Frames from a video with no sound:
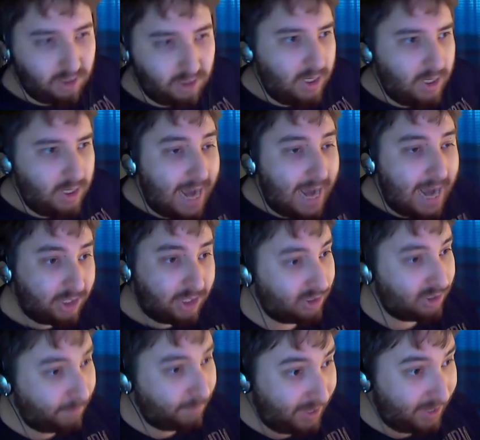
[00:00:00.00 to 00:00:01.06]
Not just the
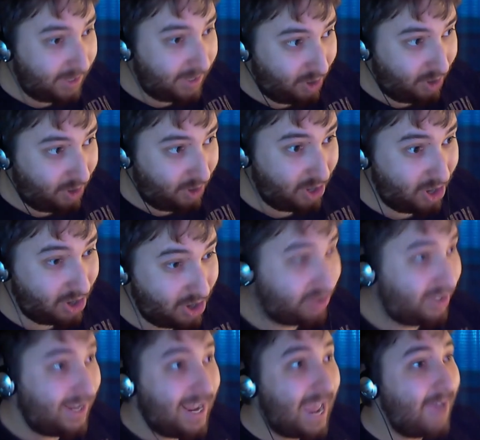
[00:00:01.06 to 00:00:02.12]
people on Earth,
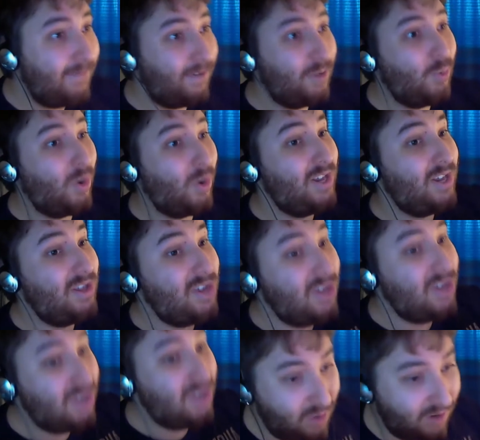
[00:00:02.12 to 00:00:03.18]
everyone in the
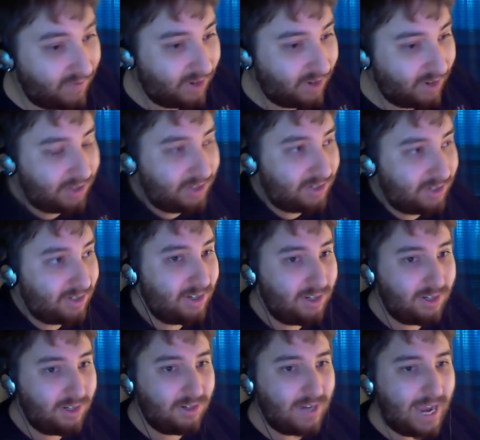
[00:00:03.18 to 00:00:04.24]
universe.
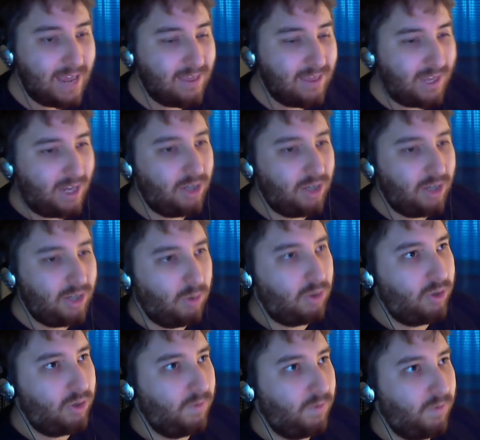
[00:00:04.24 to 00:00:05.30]
And then
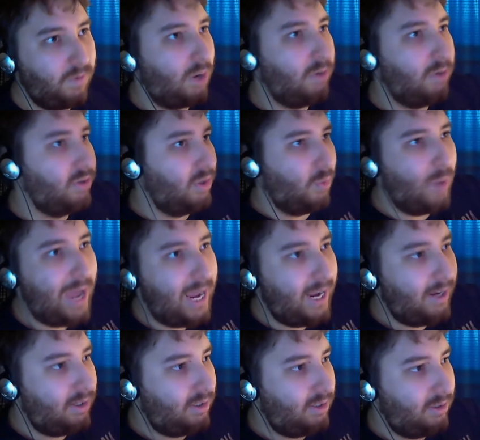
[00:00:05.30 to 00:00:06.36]
Goku goes away
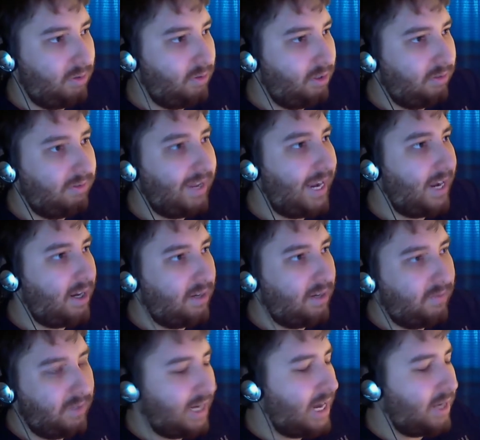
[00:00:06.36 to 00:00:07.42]
to the land of the
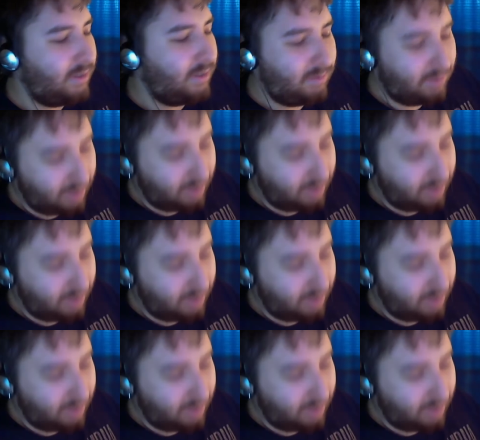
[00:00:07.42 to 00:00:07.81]
gods or something.